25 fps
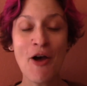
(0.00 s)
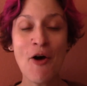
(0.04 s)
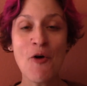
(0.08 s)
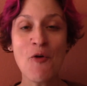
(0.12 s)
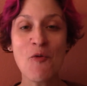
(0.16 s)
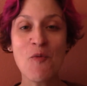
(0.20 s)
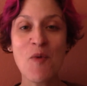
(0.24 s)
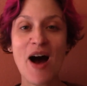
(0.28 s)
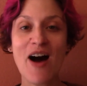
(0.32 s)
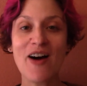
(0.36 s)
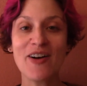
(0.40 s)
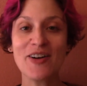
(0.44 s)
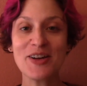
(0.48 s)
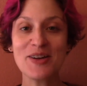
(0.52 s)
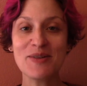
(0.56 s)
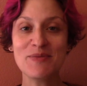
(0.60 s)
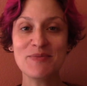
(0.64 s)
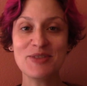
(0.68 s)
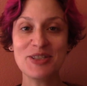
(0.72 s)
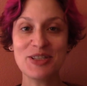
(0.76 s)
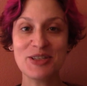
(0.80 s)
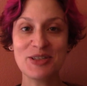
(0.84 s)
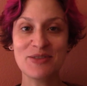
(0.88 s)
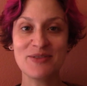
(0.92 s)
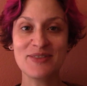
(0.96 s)
Welcome
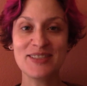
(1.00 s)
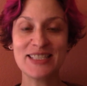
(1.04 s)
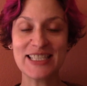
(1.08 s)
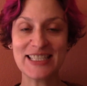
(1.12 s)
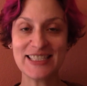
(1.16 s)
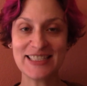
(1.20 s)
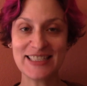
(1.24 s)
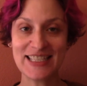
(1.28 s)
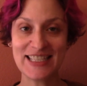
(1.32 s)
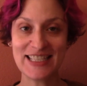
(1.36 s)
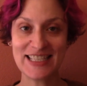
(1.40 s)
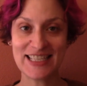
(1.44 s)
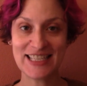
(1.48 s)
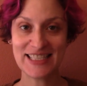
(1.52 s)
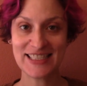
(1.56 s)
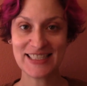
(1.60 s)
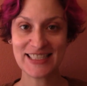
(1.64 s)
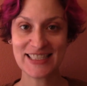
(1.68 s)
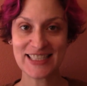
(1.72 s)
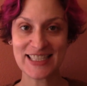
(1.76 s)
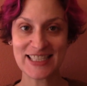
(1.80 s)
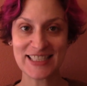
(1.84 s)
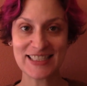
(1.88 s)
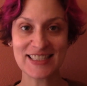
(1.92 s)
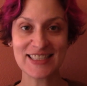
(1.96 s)
to
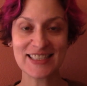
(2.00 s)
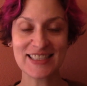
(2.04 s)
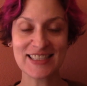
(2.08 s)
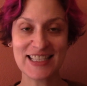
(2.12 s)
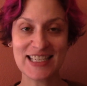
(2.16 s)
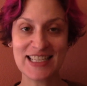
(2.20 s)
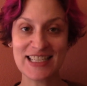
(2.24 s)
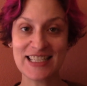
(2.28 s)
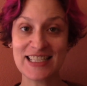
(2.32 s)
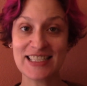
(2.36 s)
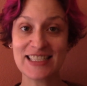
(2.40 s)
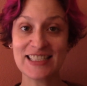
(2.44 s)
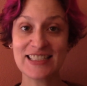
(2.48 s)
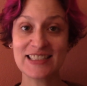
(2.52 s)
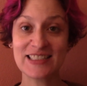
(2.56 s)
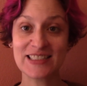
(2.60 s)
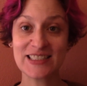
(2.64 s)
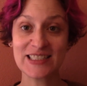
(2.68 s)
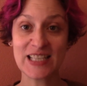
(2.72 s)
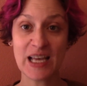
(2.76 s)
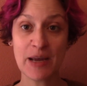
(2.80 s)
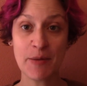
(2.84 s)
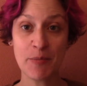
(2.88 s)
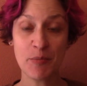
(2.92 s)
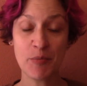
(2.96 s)
Dizzyknits. This is the
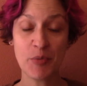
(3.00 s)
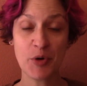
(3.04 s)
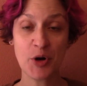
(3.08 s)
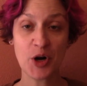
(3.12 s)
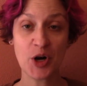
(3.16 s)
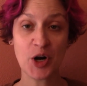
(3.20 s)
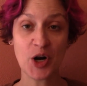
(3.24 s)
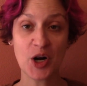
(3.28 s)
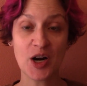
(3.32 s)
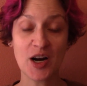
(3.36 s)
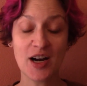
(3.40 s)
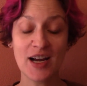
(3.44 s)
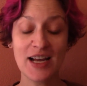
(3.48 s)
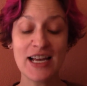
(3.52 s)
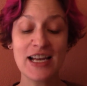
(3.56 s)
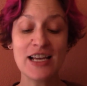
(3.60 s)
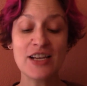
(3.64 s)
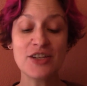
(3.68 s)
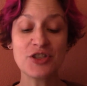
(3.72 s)
December